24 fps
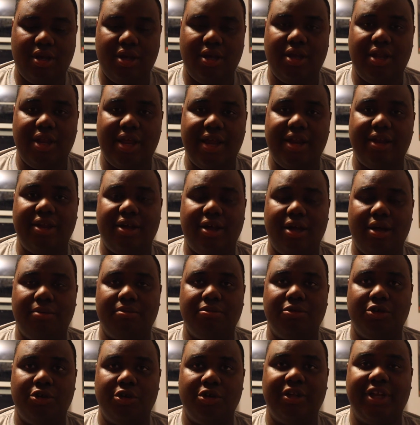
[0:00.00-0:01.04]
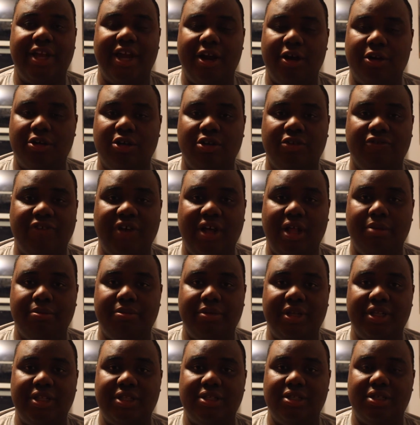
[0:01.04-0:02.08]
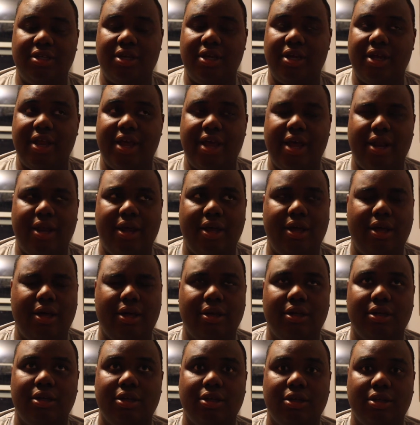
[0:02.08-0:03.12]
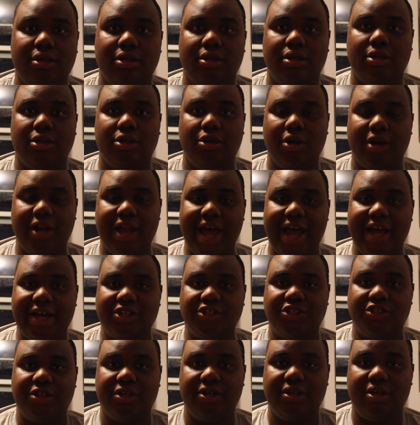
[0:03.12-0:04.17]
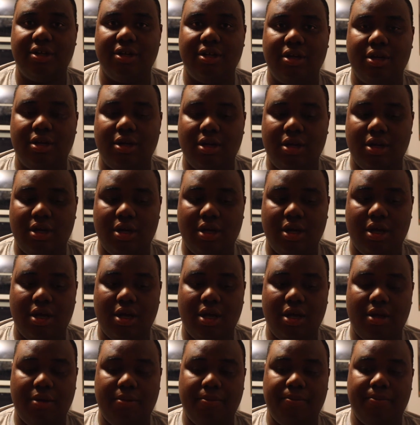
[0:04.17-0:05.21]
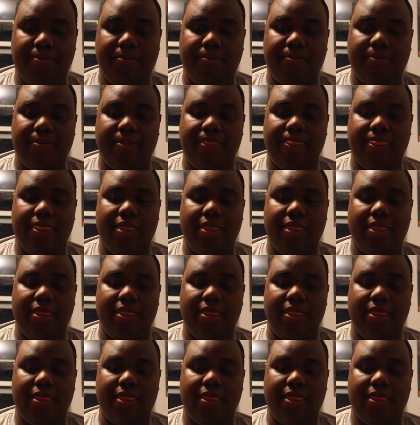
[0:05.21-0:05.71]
it had good character development. It had good action, and